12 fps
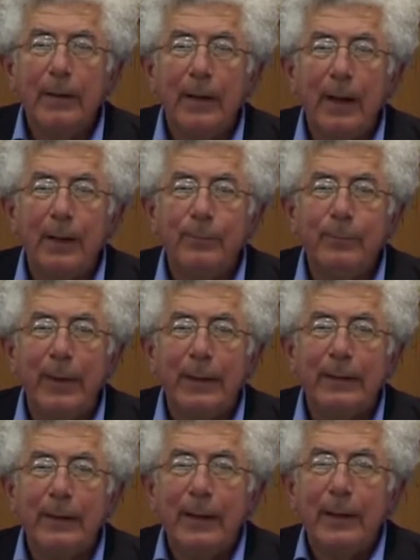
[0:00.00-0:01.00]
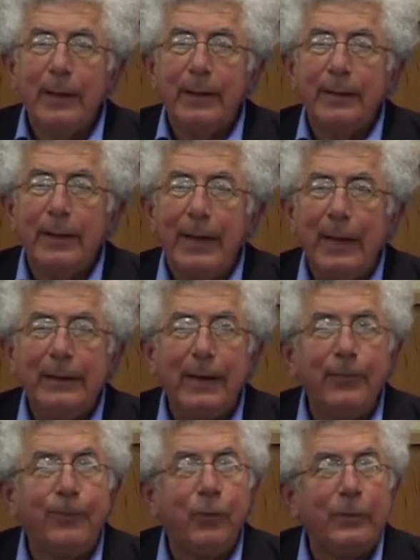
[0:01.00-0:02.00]
But the
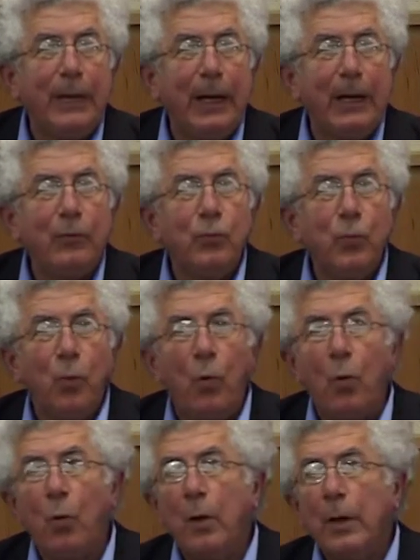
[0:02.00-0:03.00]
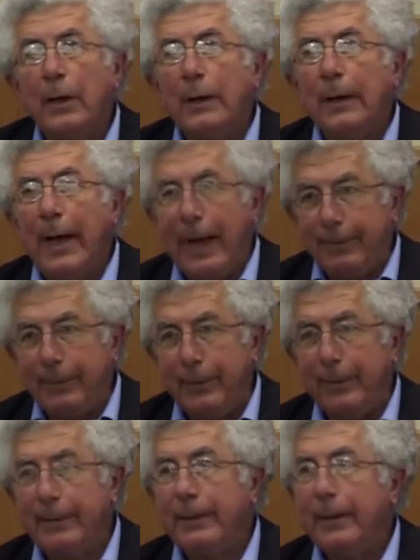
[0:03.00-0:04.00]
1948 war
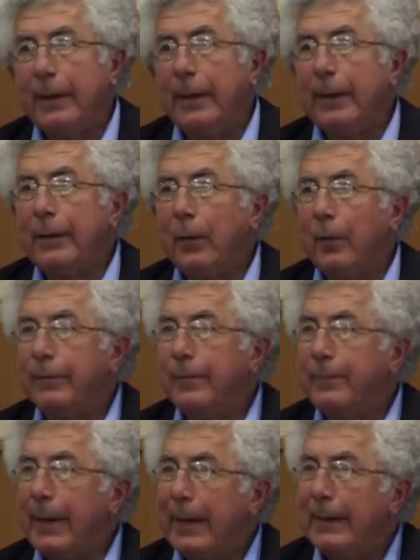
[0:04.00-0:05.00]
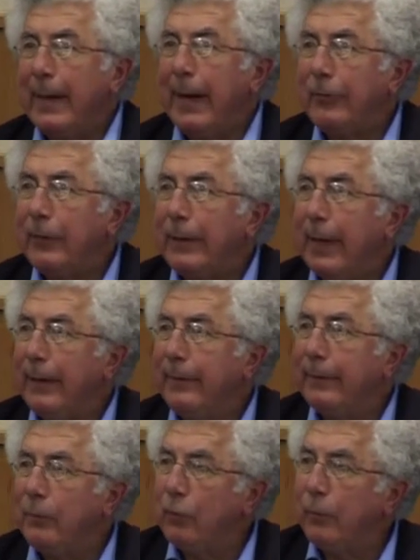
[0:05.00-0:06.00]
happened. There was a backlash
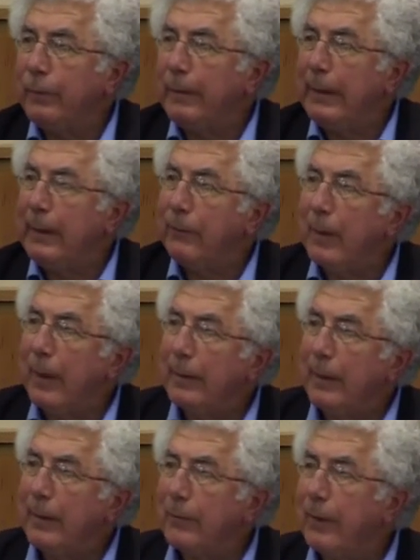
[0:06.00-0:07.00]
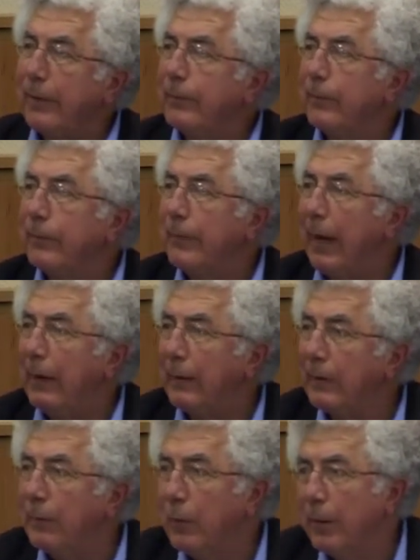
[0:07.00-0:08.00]
against the Jews in Iraq and the rest of the
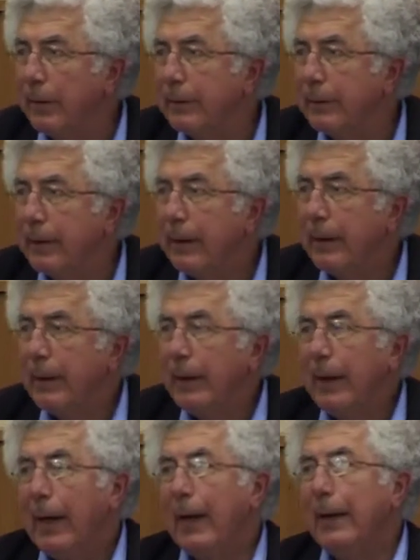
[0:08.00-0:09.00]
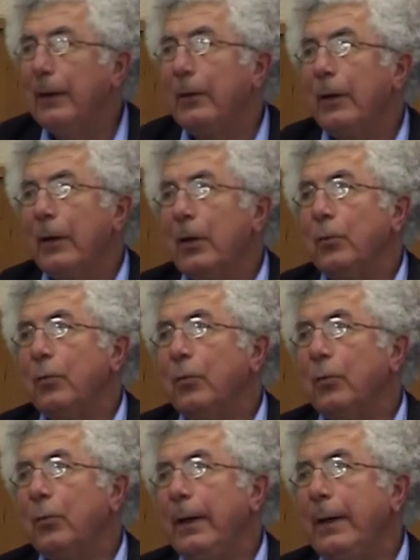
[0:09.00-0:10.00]
Arab world, and
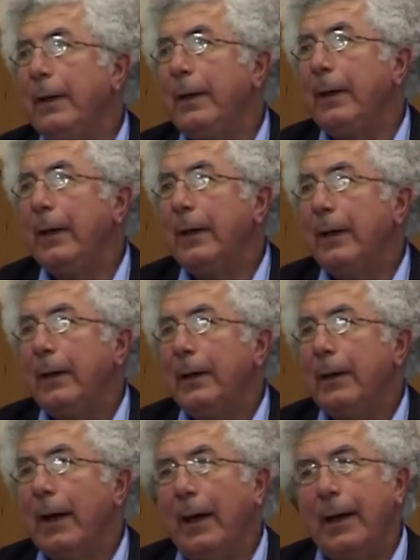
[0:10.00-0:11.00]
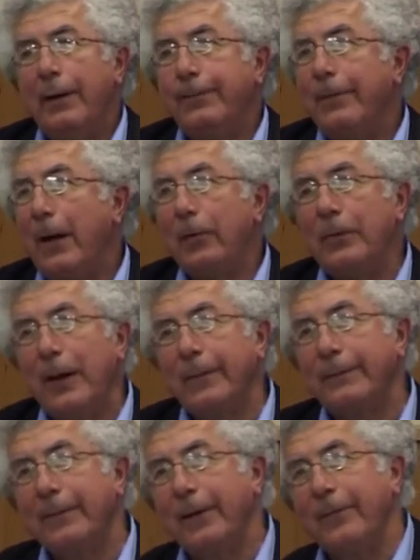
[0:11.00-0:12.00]
we found
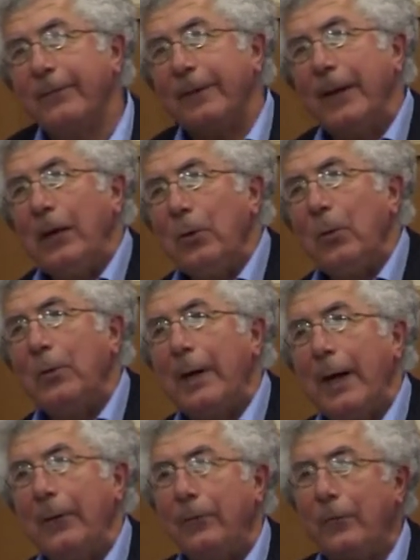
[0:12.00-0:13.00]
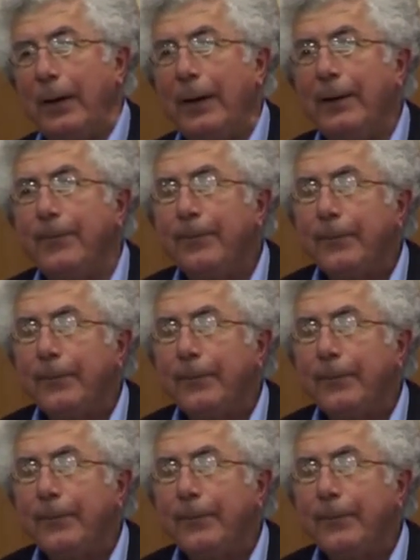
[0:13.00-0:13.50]
ourselves in a new country.